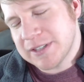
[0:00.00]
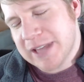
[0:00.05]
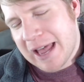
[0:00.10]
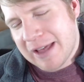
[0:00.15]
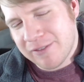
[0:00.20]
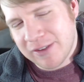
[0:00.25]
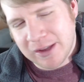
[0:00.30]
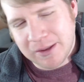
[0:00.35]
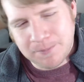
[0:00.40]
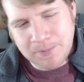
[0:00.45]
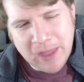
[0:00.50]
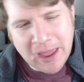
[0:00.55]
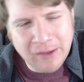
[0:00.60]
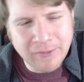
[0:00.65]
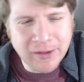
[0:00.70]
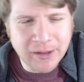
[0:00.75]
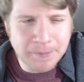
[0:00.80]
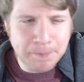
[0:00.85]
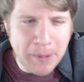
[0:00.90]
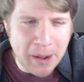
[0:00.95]

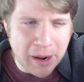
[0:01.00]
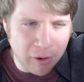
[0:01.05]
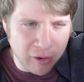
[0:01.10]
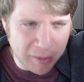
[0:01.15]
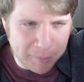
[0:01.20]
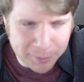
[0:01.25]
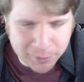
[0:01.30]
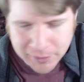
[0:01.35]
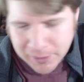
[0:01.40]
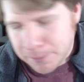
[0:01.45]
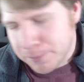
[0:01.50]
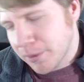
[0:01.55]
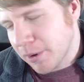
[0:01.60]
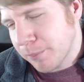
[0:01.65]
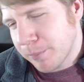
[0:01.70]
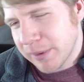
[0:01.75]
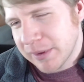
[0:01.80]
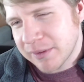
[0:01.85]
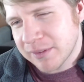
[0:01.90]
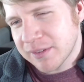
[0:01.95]
having power ups with a
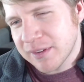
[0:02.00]
purpose